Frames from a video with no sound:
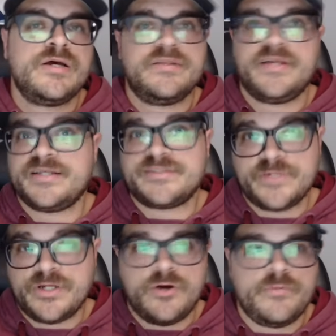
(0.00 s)
They got some
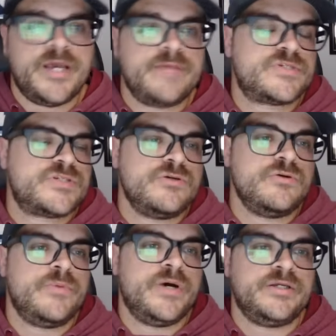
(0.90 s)
good home games too,
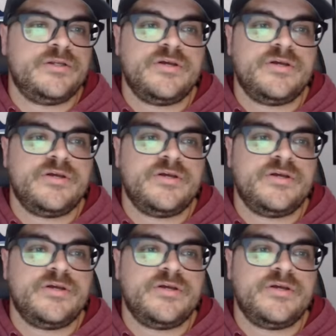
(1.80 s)
but, you know,